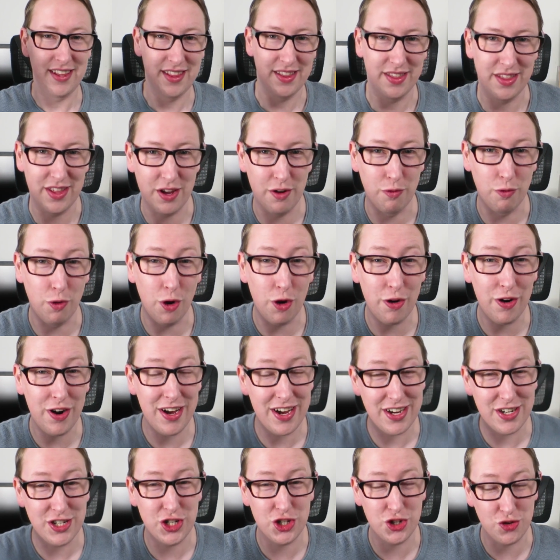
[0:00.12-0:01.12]
The Aurora
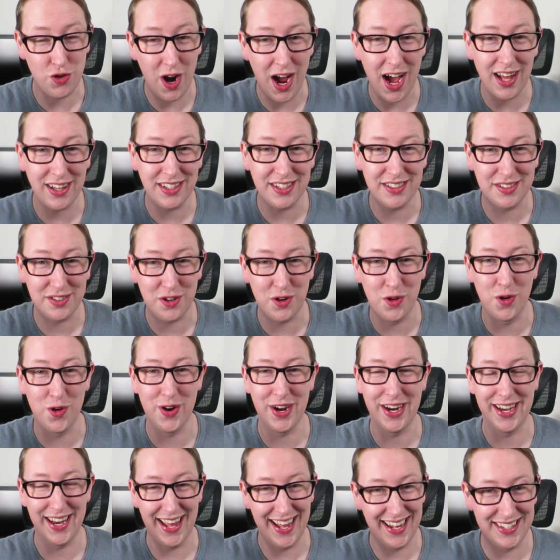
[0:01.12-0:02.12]
Australis
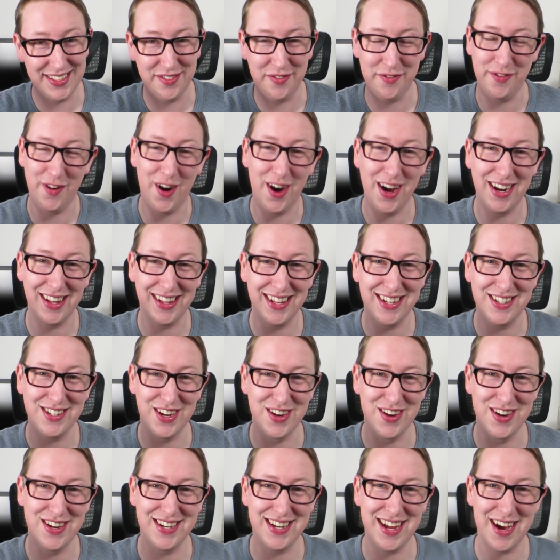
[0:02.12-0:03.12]
coin has finally
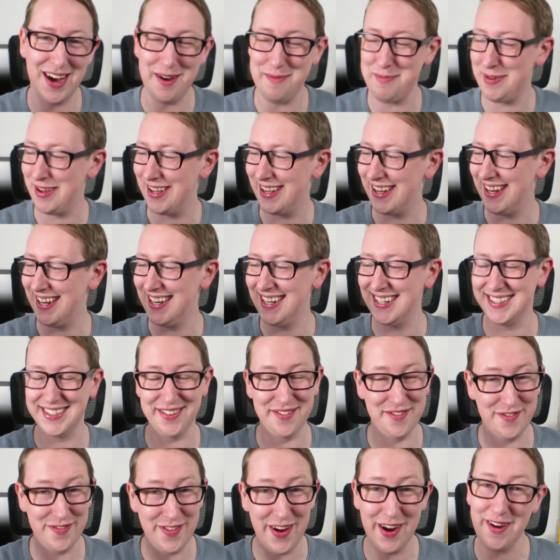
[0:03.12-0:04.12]
turned up. It is a
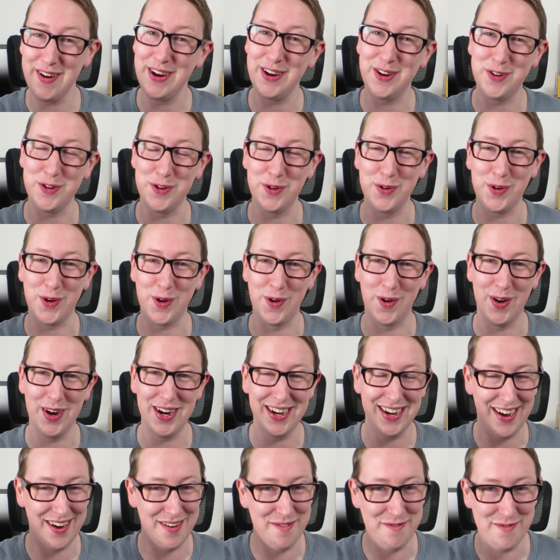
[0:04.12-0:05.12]
very cool coin.
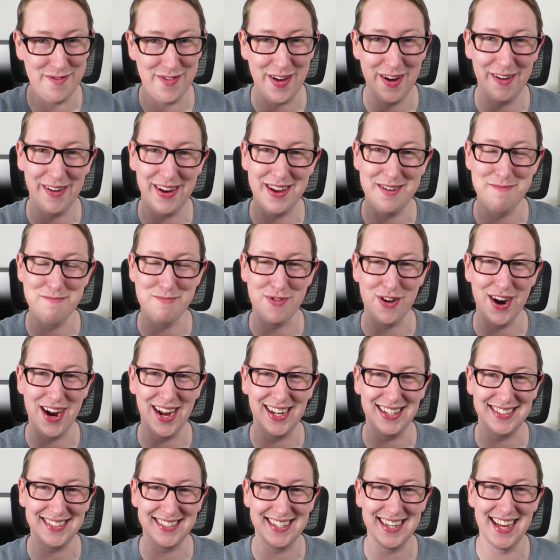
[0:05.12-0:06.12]
I'm very
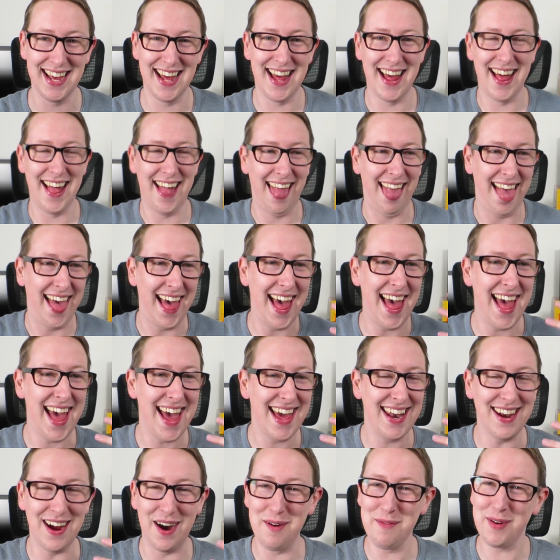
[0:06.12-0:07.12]
impressed.
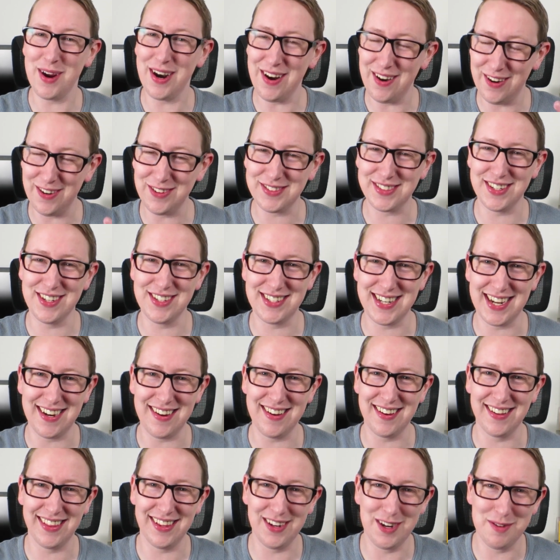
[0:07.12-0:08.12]
And I'm going to also tell
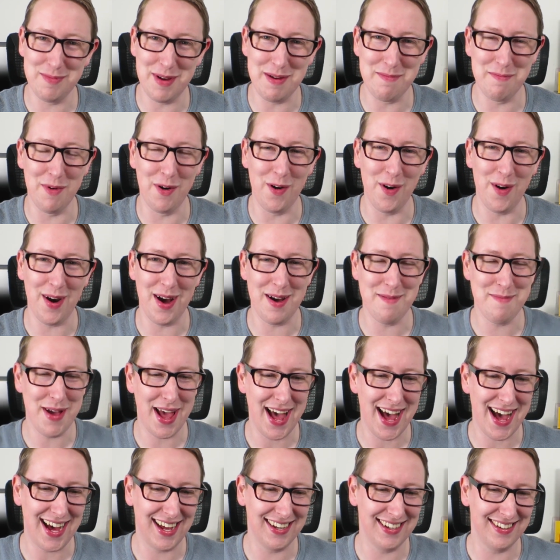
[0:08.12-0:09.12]
you a little bit more
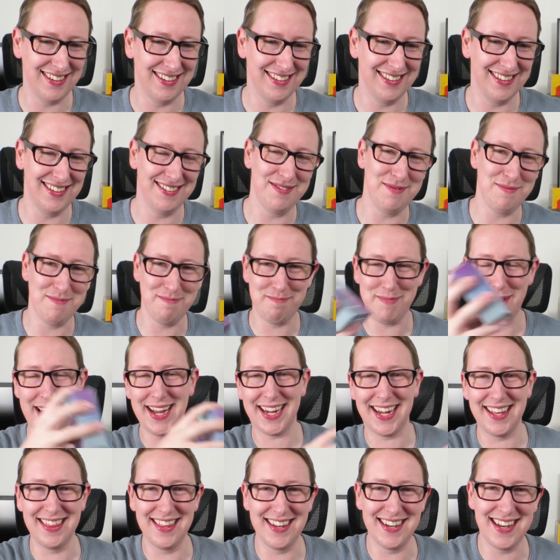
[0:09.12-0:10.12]
about
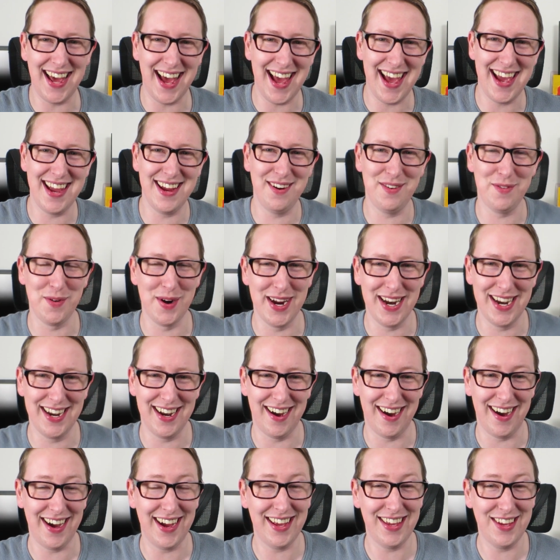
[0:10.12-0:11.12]
back in the day when
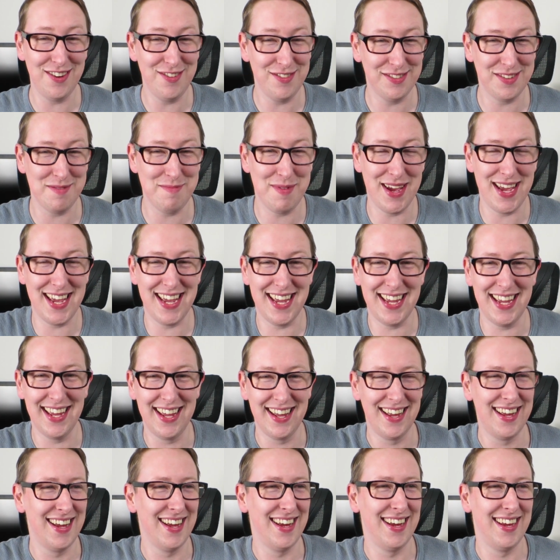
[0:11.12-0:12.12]
I used to be
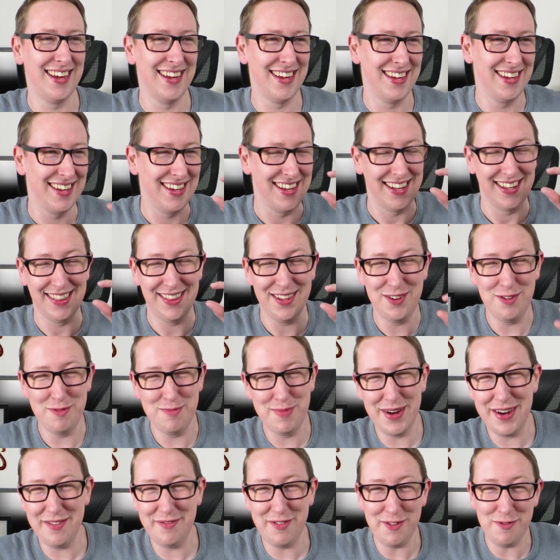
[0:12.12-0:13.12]
a little
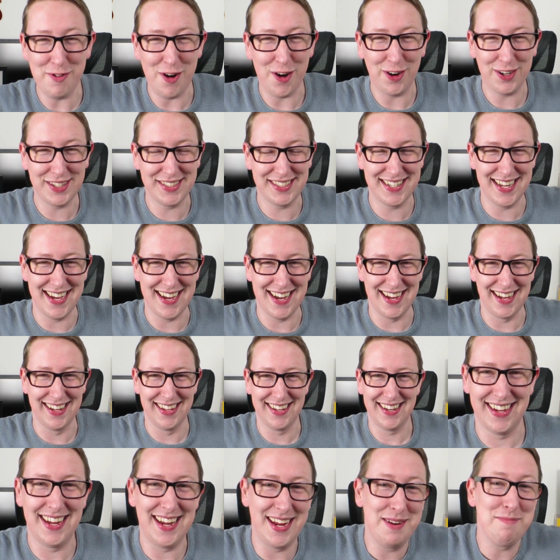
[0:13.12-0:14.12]
bit of a rock star
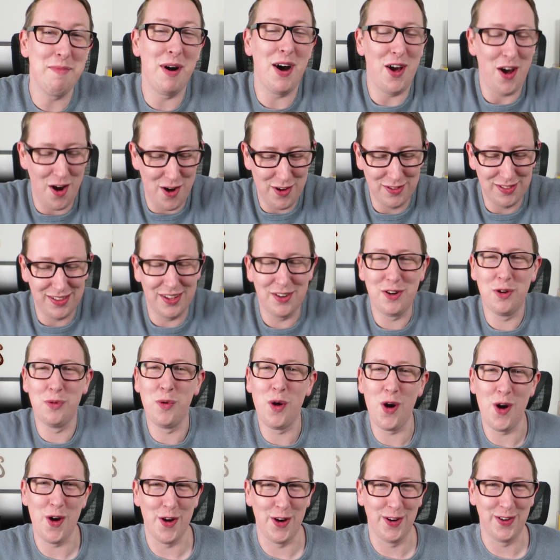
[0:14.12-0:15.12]
in my own little
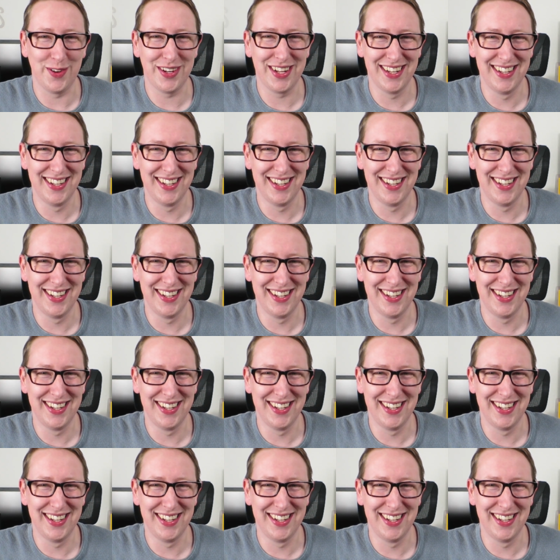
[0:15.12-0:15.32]
world.